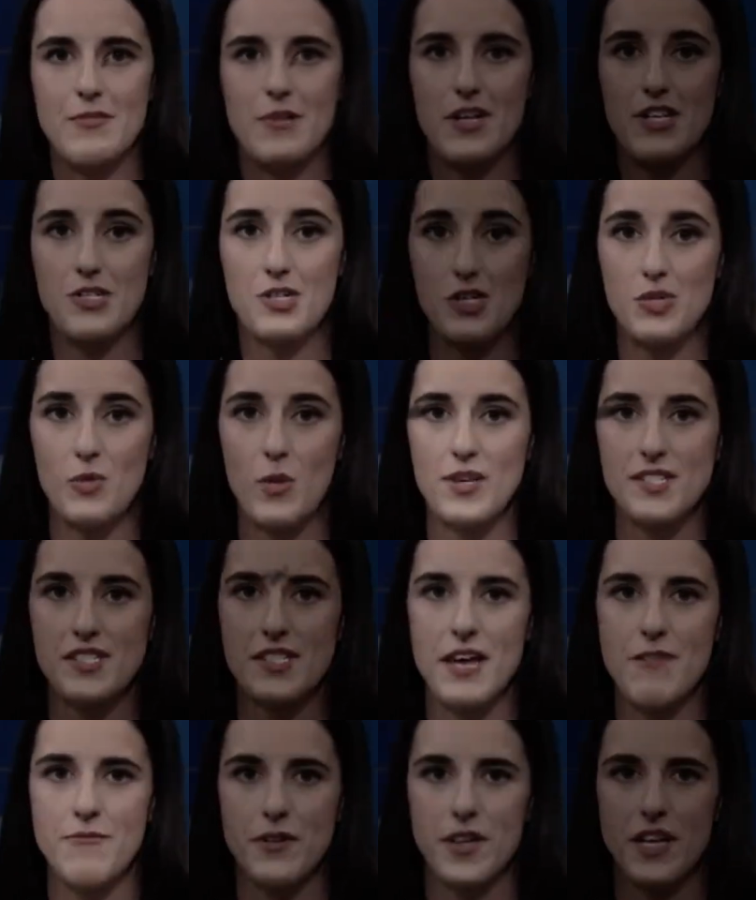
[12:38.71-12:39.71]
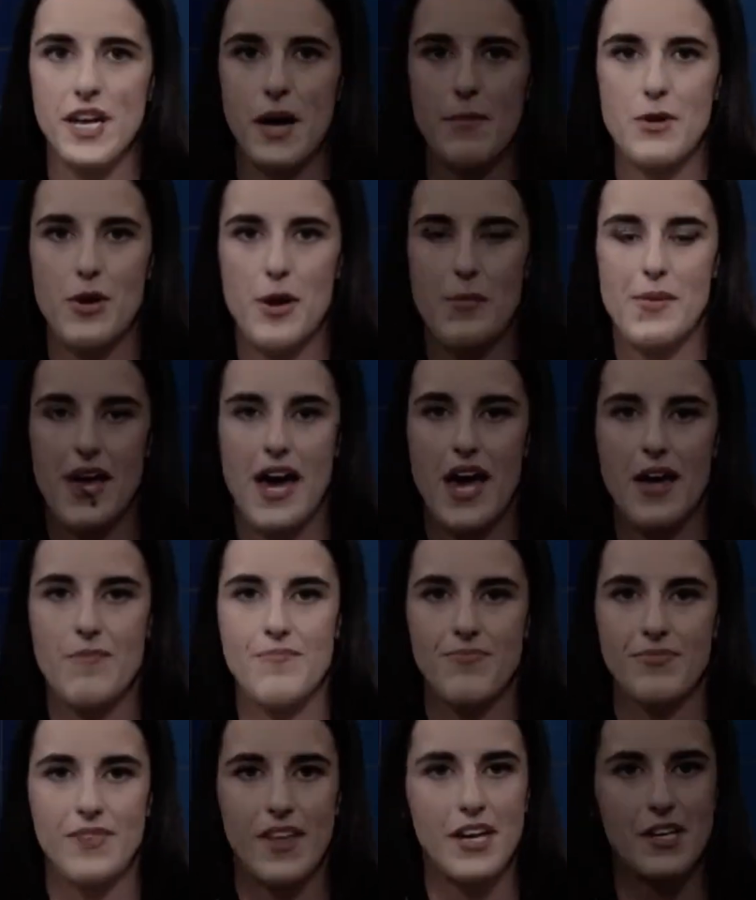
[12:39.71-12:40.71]
If someone with her resume is
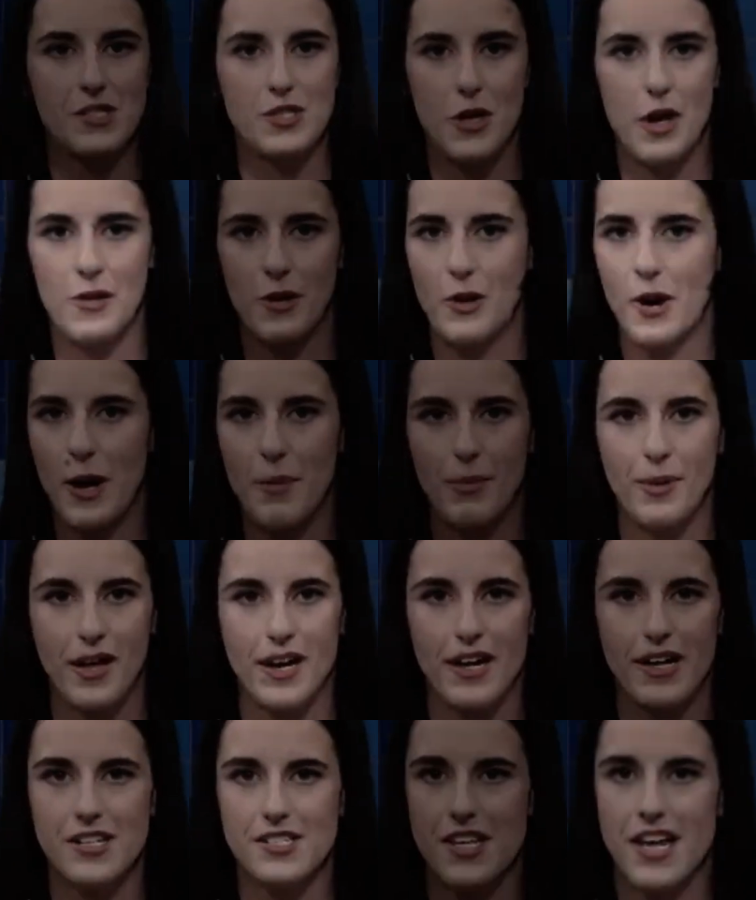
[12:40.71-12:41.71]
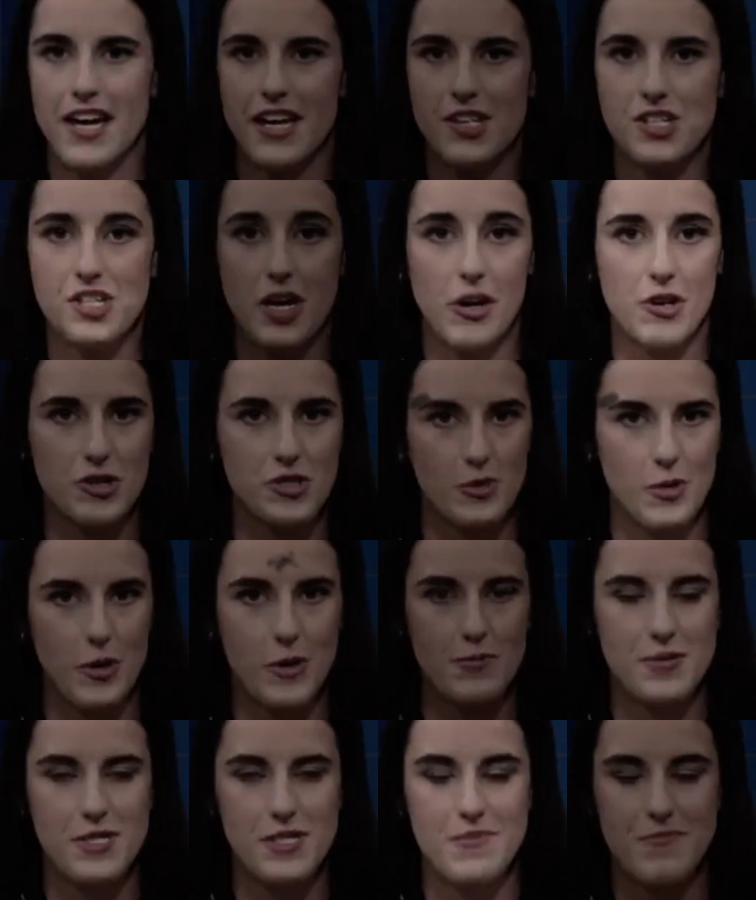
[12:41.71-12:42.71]
raising the alarm about coaching strategy,
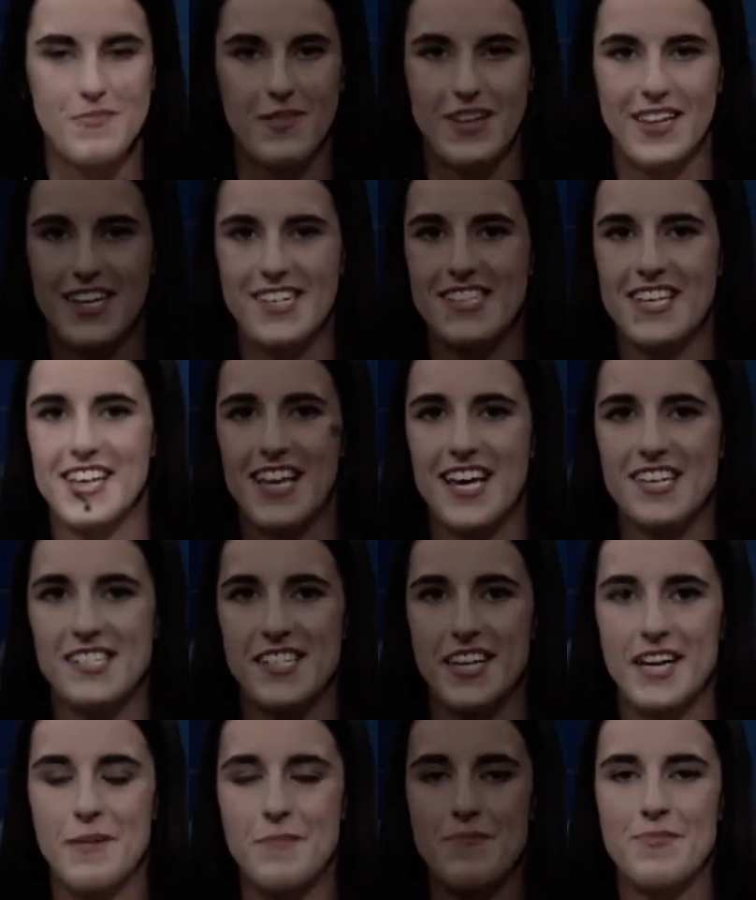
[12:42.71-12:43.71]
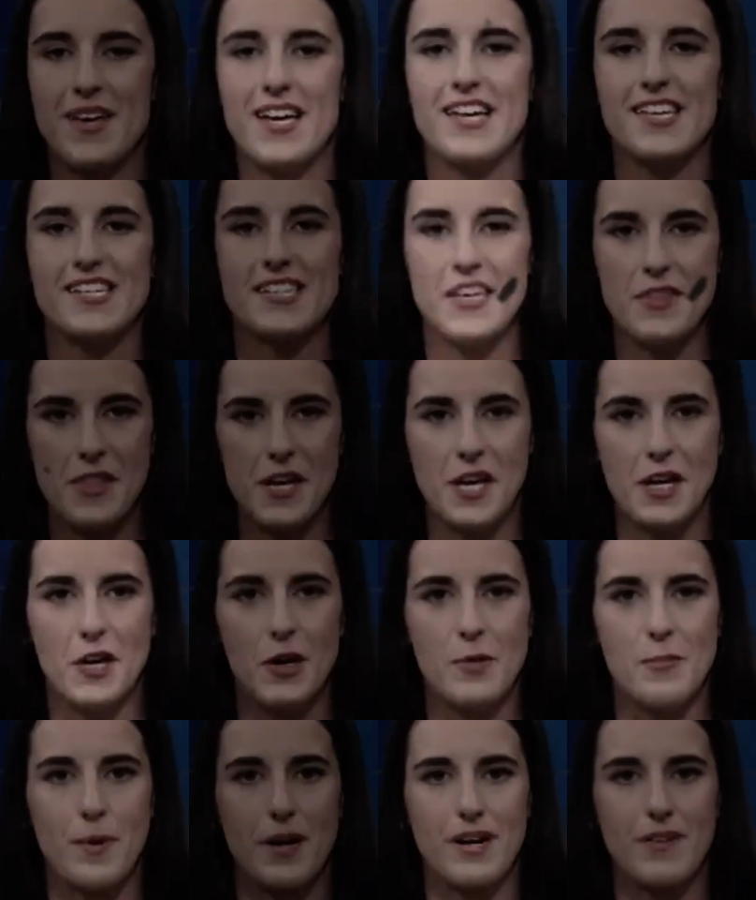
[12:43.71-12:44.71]
team direction, and leadership failure,
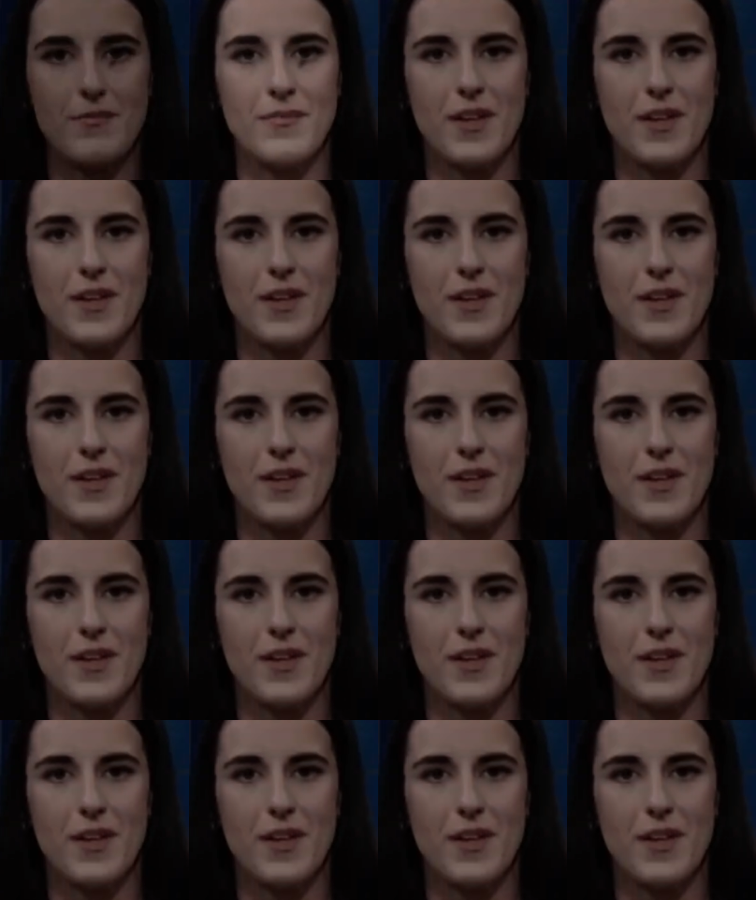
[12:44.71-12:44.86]
it's not